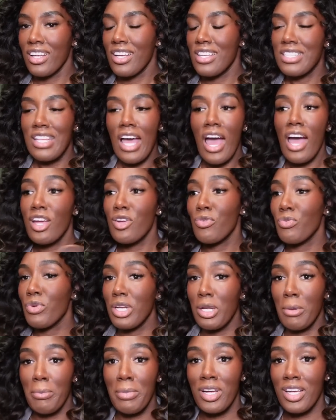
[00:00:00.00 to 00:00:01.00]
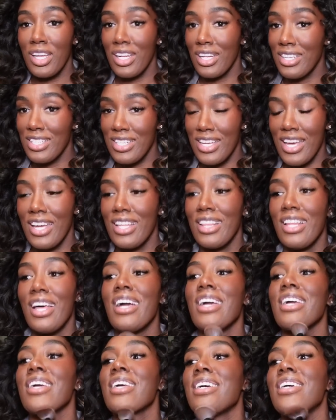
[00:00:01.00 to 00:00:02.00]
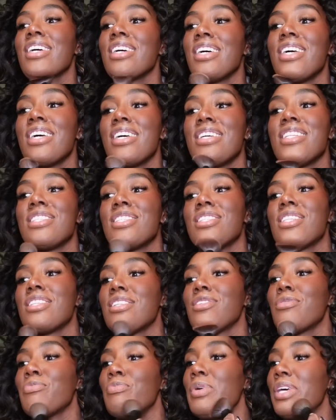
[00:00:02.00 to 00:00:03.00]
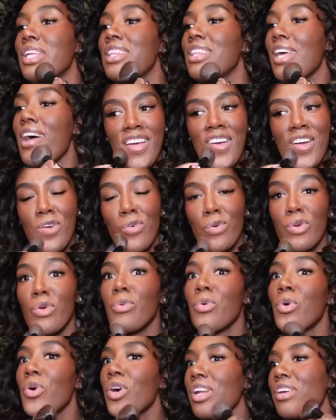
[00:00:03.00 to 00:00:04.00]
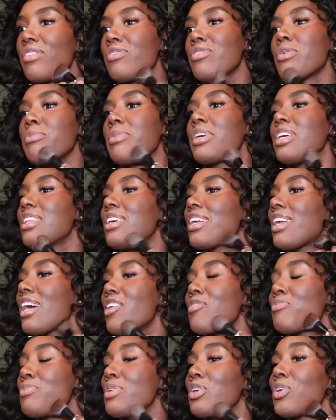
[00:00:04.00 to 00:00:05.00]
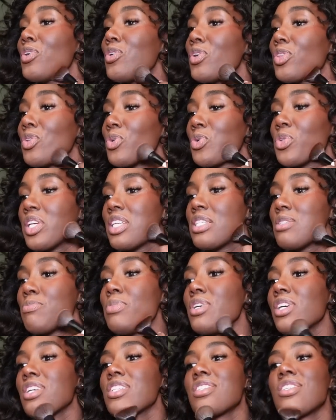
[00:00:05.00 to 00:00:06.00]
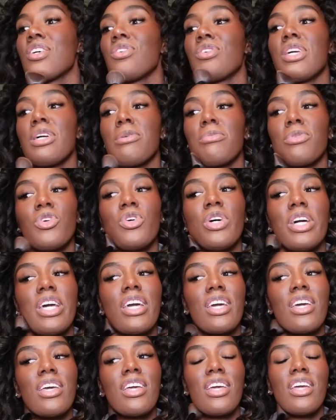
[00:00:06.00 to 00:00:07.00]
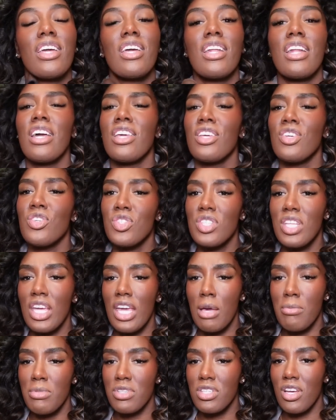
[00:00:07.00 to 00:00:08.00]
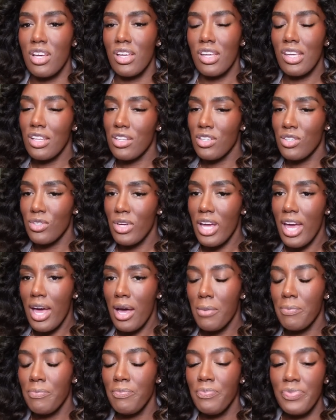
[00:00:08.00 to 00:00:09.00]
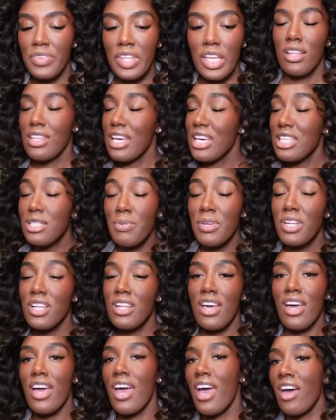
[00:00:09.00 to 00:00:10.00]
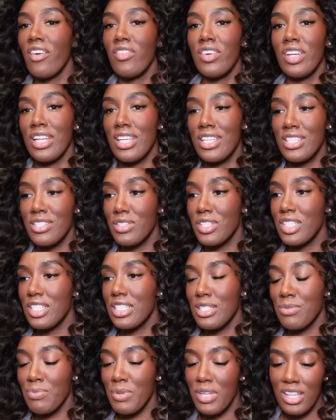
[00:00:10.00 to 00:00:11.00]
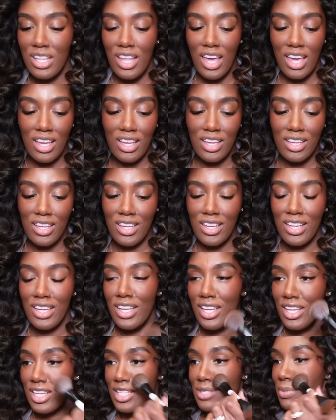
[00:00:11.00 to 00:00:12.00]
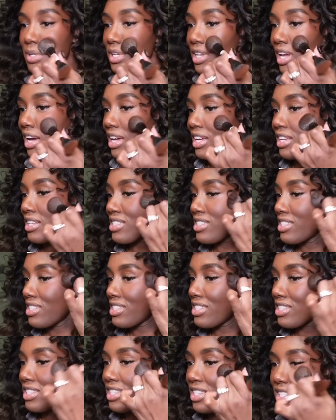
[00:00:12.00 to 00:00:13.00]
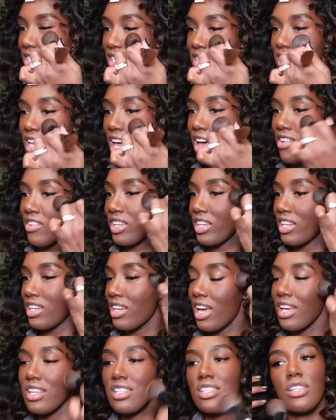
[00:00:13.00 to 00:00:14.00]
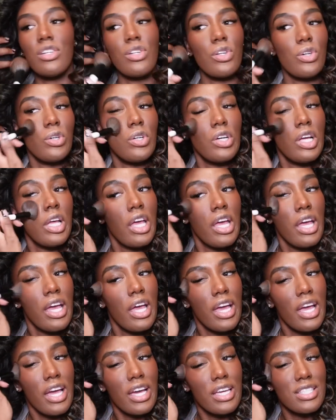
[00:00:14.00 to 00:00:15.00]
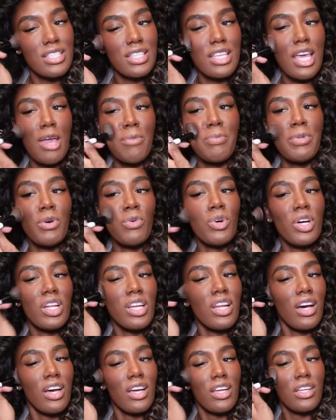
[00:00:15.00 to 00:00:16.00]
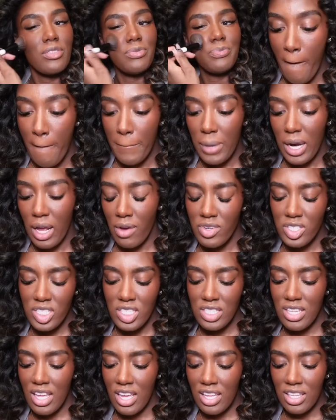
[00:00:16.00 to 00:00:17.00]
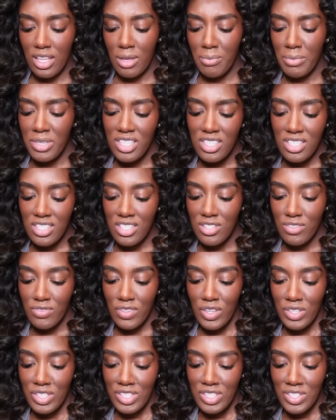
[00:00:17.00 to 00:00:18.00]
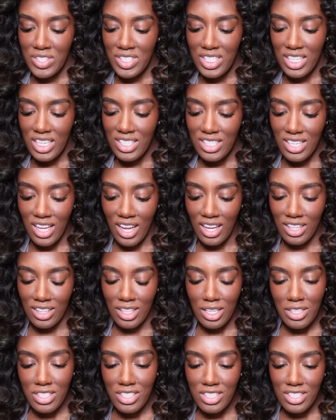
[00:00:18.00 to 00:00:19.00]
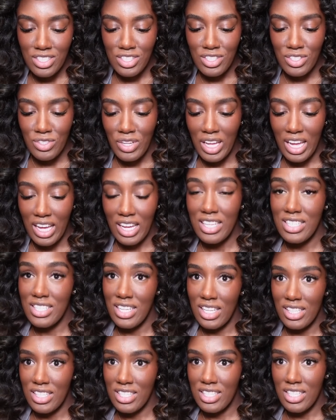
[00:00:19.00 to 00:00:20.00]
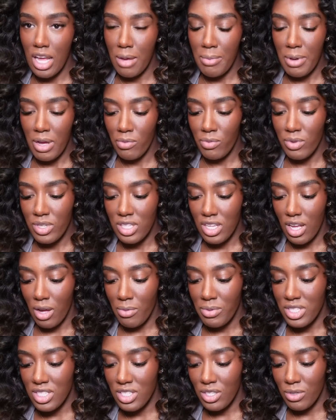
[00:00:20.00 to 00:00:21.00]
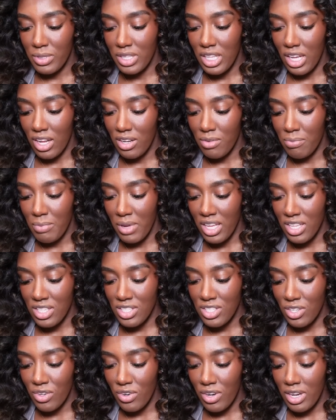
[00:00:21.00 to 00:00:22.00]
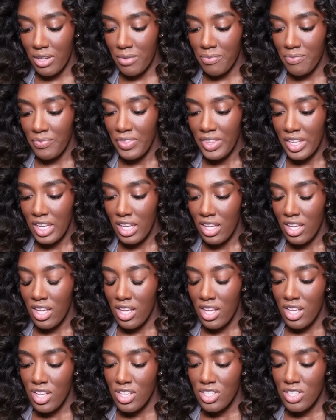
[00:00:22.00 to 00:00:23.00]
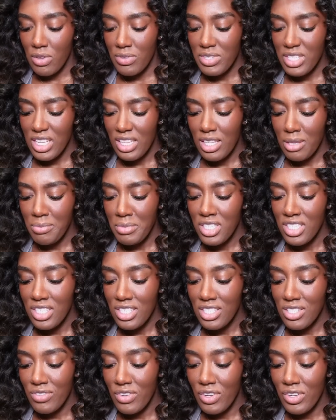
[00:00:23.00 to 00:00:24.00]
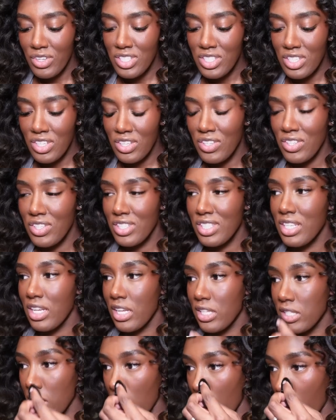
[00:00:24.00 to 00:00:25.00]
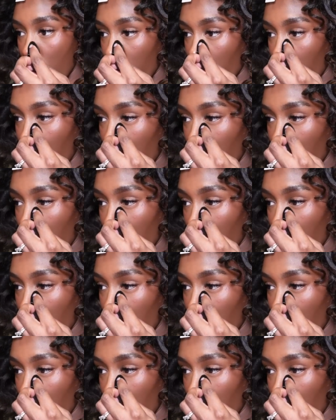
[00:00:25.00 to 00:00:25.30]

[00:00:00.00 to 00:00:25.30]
Cause I can read a book in a day. Like it's been rewarding for me that I've been going through these books so damn quick. And I use the Amazon Kindle app. That's been heaven. It's just been like, it's been nice to just have a nice little escape and whatnot. But I was just like, let me just focus on TikTok. Let's just do that. Cause at this time I was, I was still without my Instagram. So I was like, let me just focus on TikTok.